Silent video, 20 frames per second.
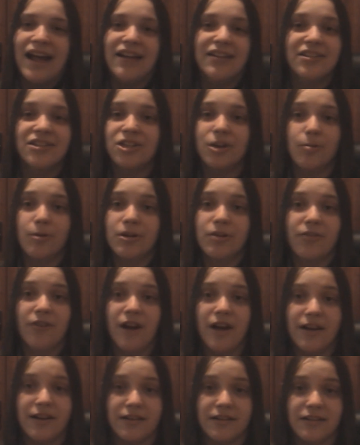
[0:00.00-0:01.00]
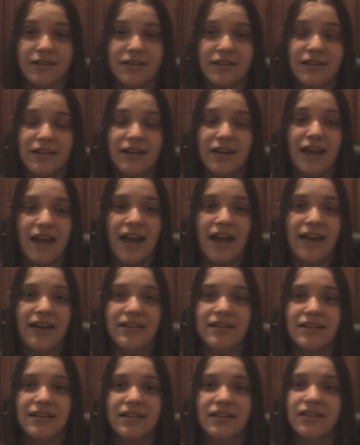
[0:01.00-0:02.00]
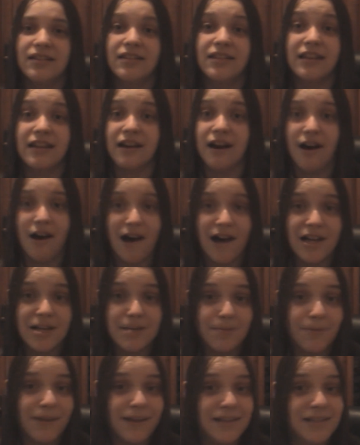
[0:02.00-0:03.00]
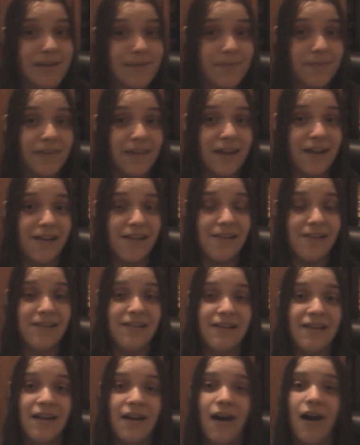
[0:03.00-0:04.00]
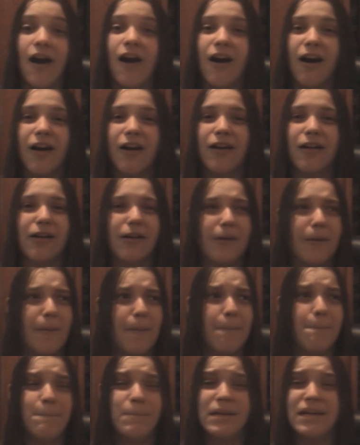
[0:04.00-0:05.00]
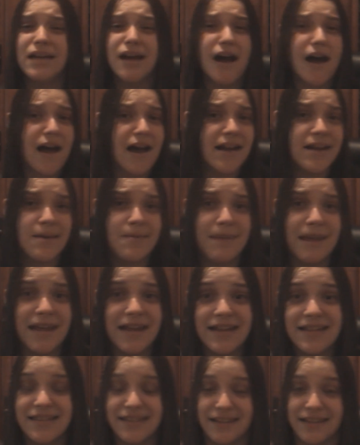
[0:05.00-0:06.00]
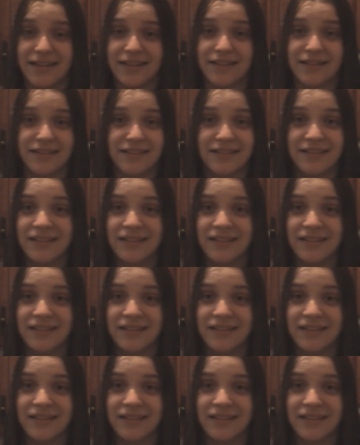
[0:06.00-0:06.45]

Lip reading: It's so much fun. And the cosplays up there are beyond amazing.